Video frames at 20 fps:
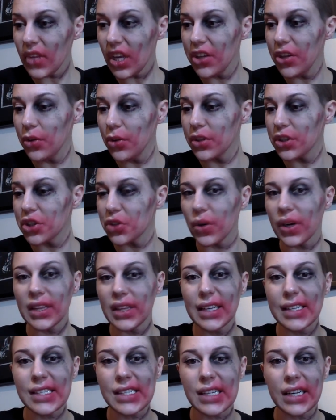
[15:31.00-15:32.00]
you enjoyed
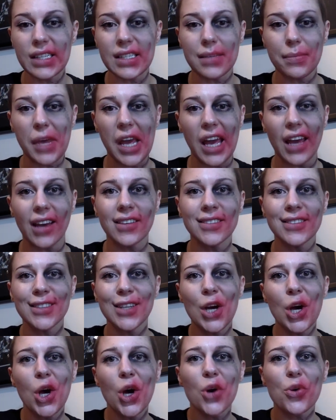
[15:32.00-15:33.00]
listening to me
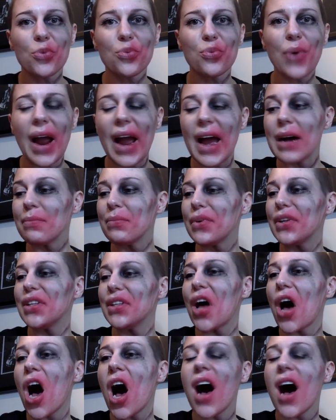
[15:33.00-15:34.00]
ramble
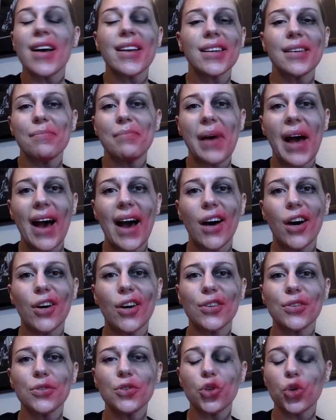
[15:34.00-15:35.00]
on
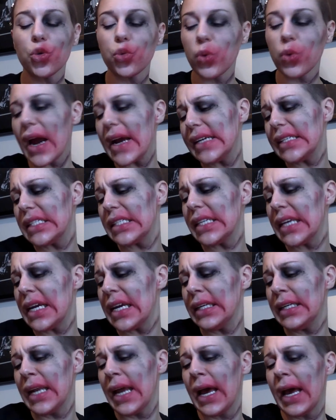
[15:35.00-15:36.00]
about
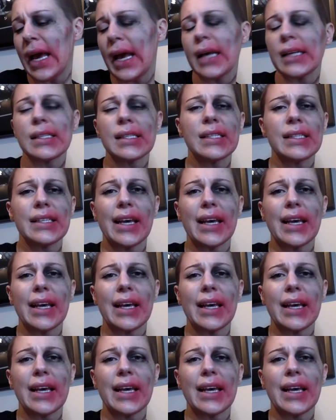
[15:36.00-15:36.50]
craziness